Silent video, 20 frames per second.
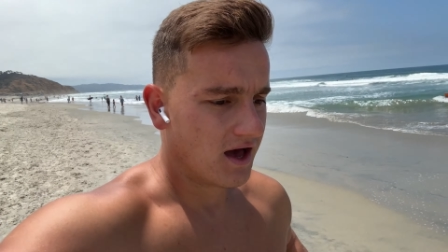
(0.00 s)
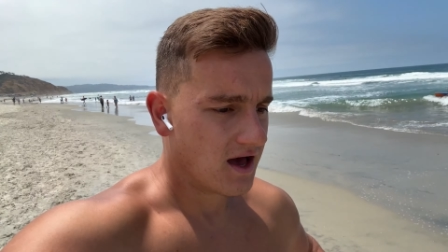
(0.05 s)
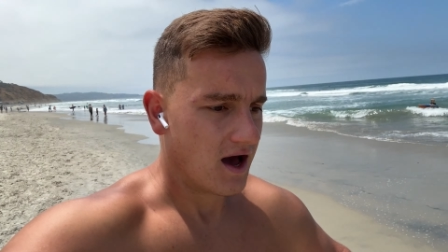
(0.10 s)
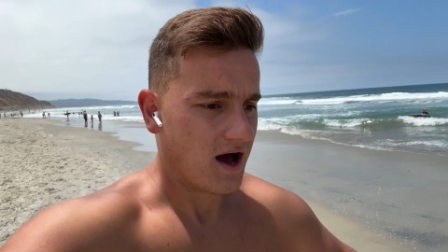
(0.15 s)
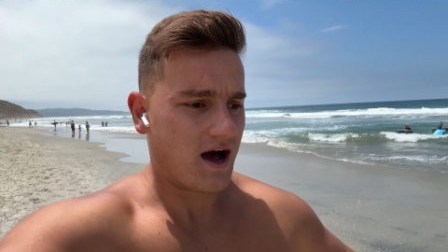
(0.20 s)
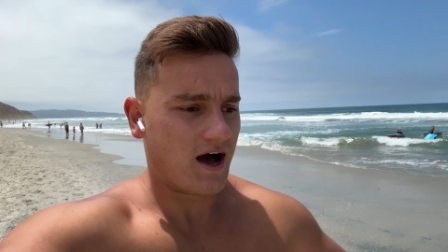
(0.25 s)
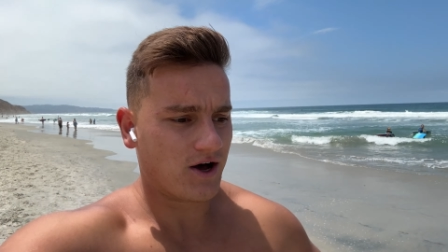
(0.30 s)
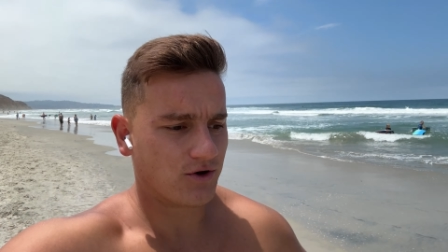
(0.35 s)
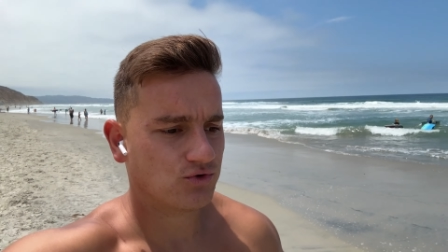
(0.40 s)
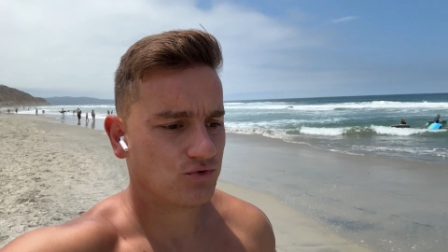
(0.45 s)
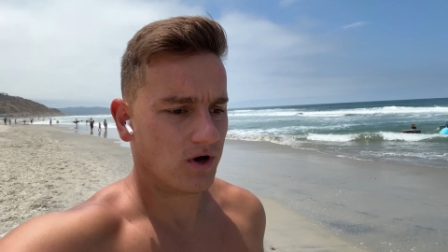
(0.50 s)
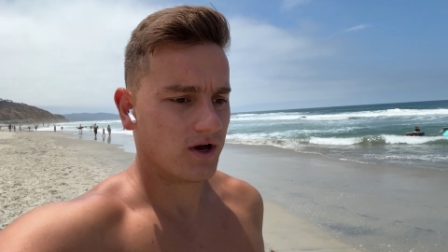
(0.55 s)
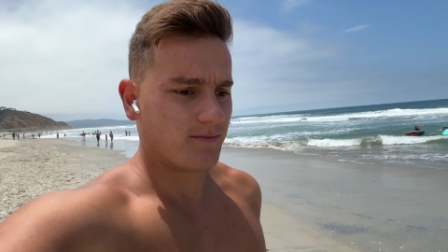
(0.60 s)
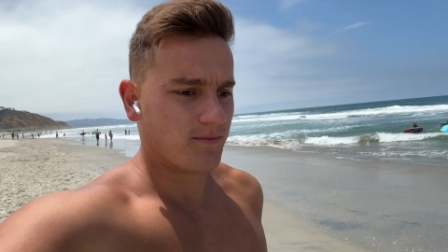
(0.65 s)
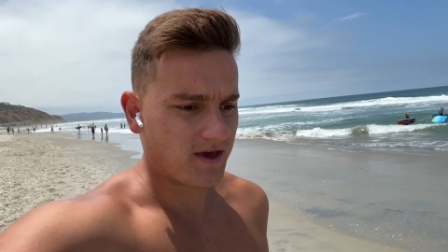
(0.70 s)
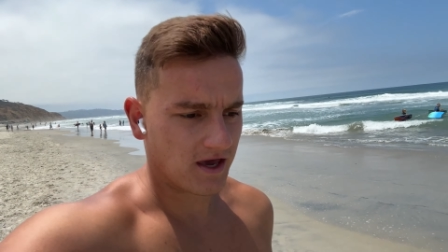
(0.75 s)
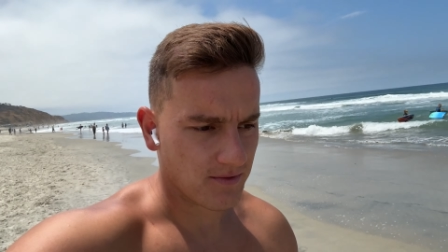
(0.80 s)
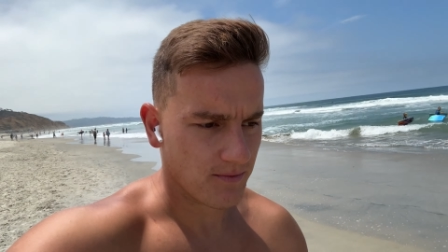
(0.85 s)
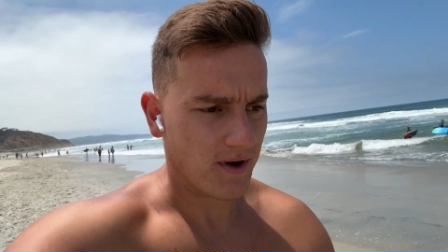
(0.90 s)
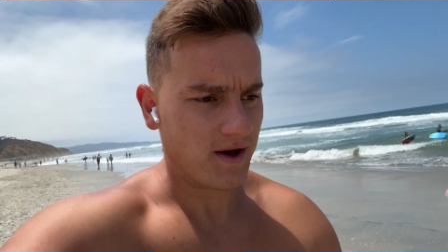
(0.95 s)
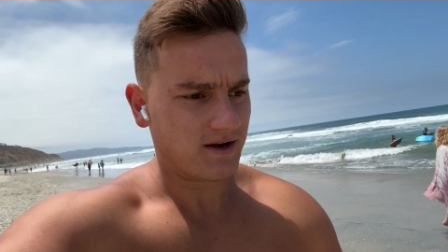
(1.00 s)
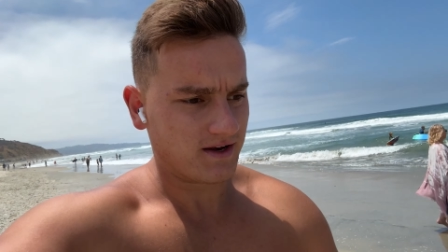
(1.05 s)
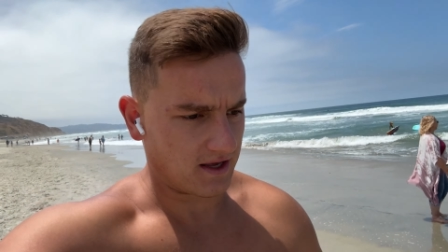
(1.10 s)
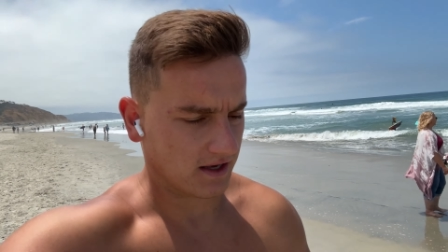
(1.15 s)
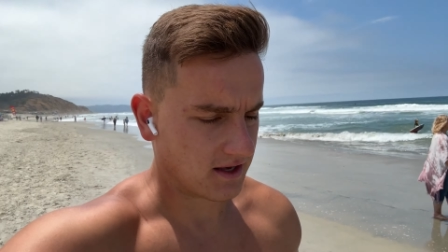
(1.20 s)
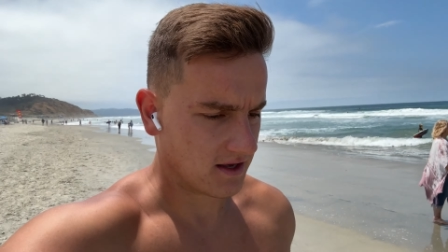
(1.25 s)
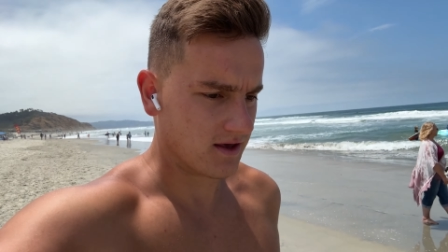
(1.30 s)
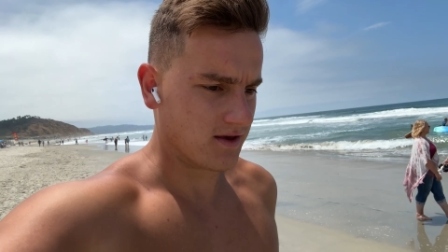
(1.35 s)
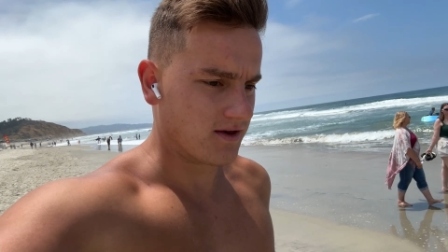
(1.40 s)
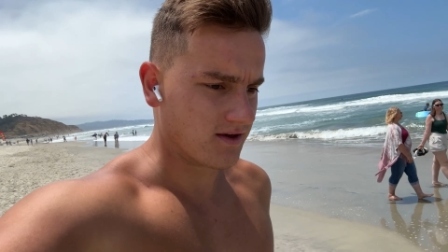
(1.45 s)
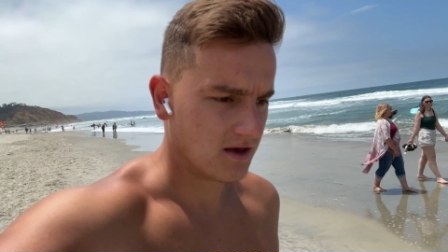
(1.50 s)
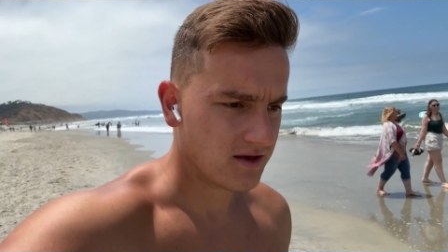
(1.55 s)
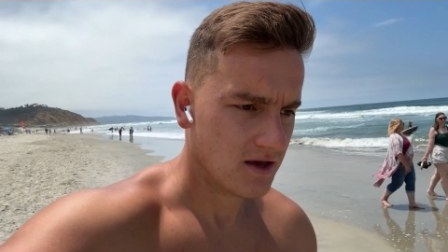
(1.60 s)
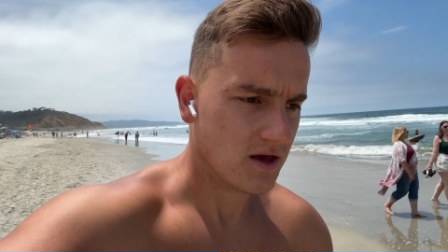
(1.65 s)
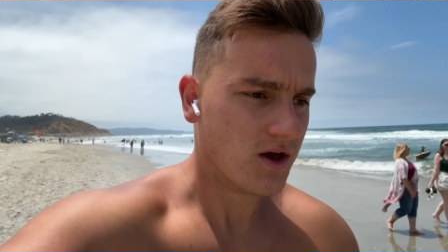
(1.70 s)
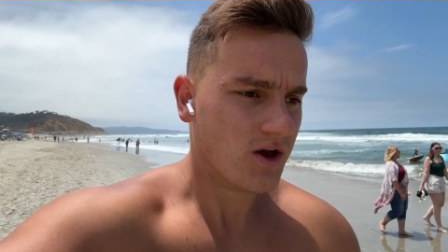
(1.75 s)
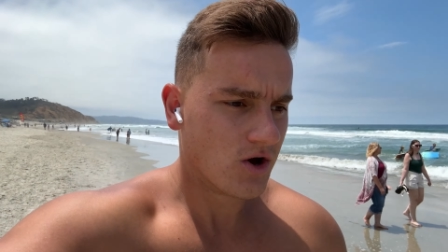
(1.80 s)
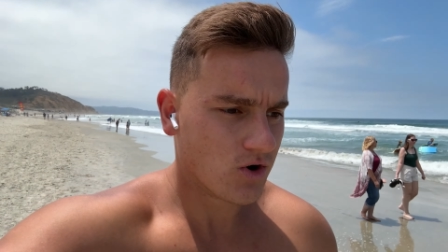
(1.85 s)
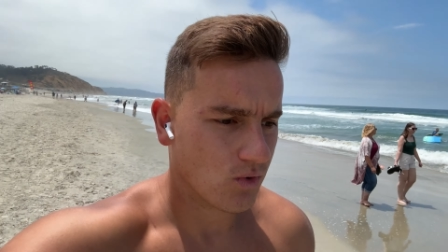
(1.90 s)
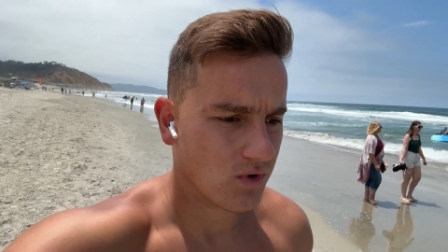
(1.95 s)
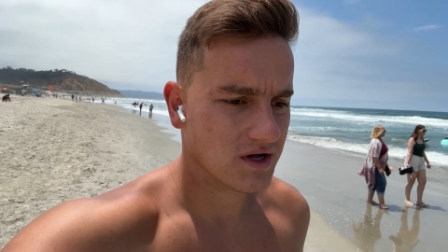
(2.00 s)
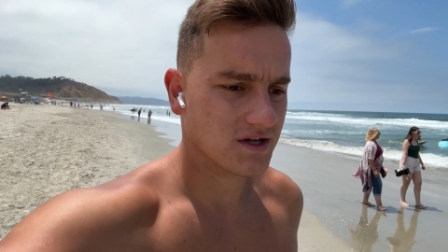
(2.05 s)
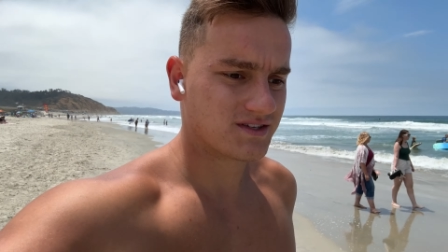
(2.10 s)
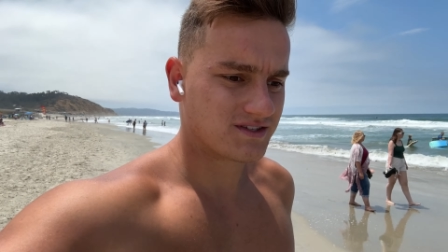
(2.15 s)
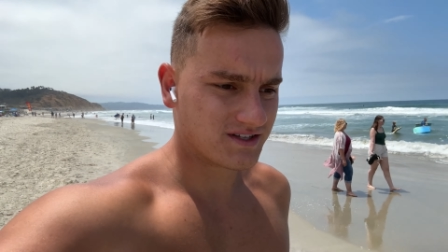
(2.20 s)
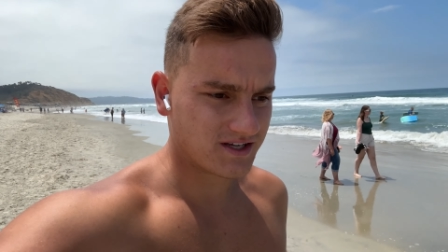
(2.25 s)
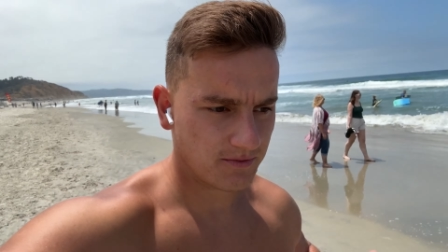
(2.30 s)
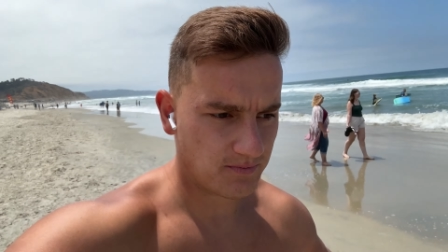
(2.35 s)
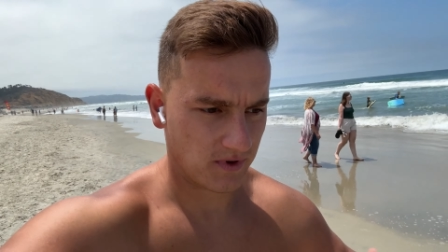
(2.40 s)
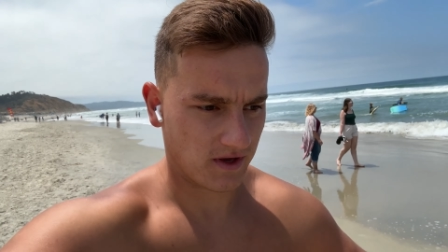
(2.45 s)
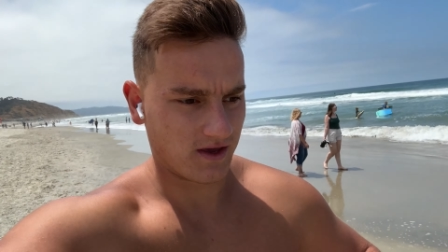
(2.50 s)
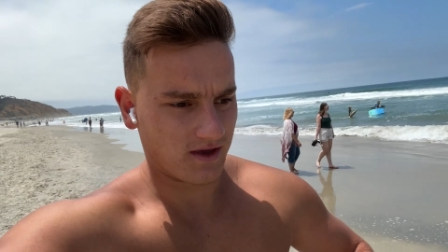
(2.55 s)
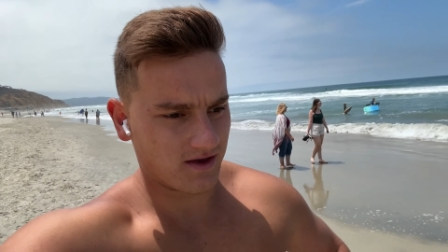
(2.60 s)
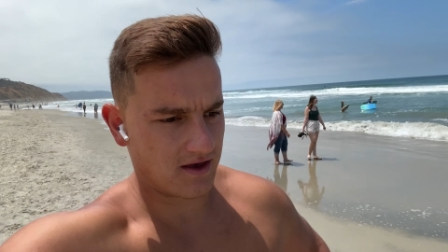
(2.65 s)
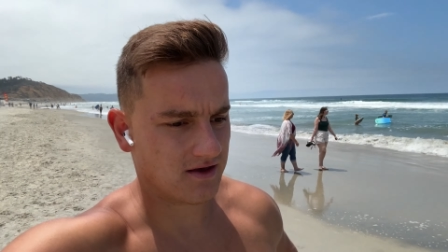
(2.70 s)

How do I make money while sleeping?